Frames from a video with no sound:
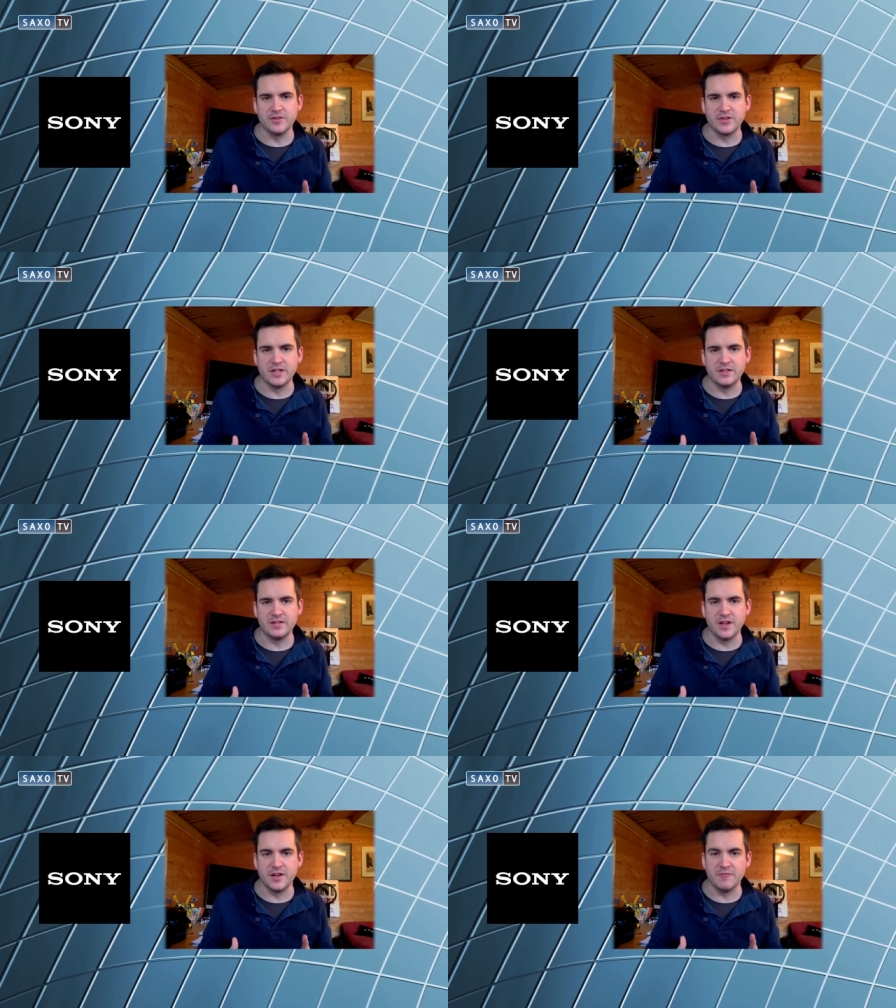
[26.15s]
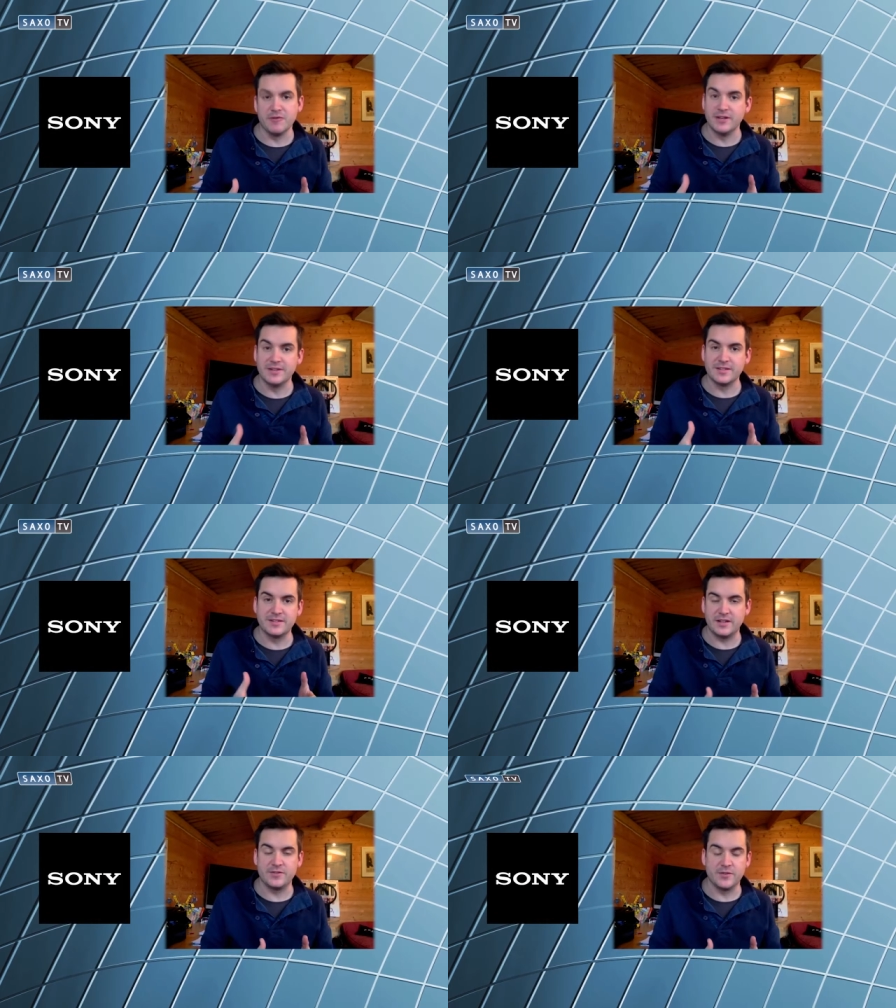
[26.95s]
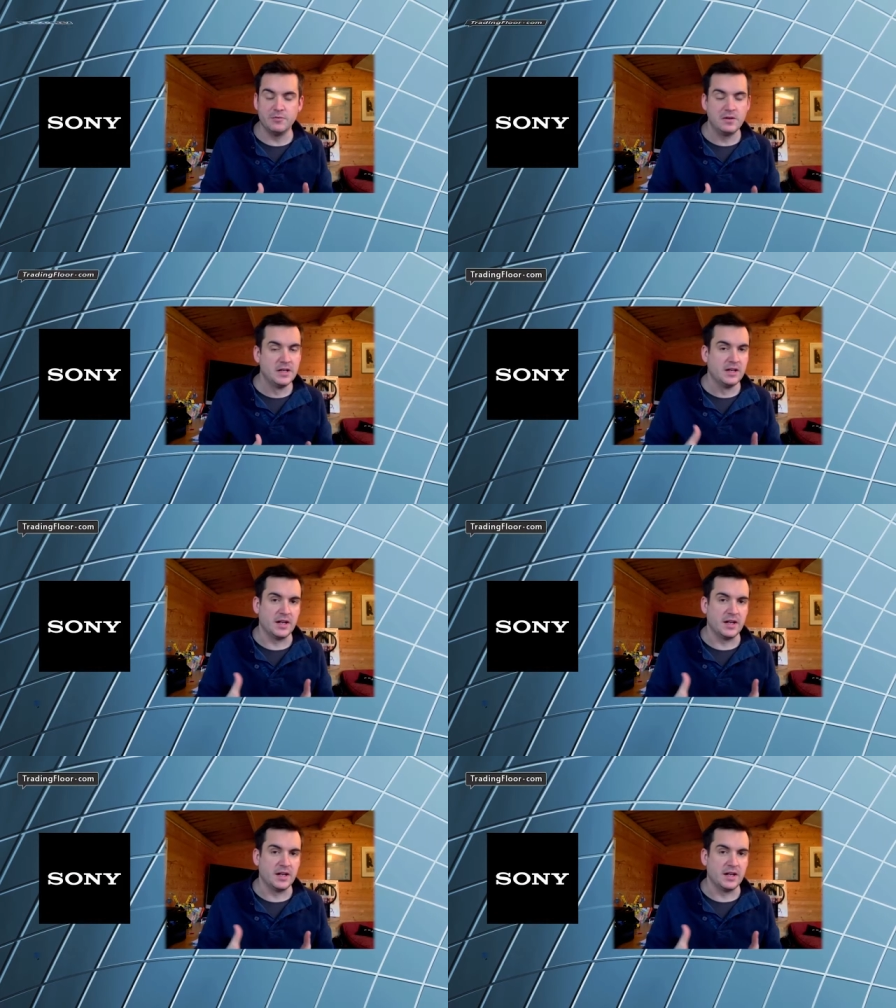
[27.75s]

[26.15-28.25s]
on things that are really successful,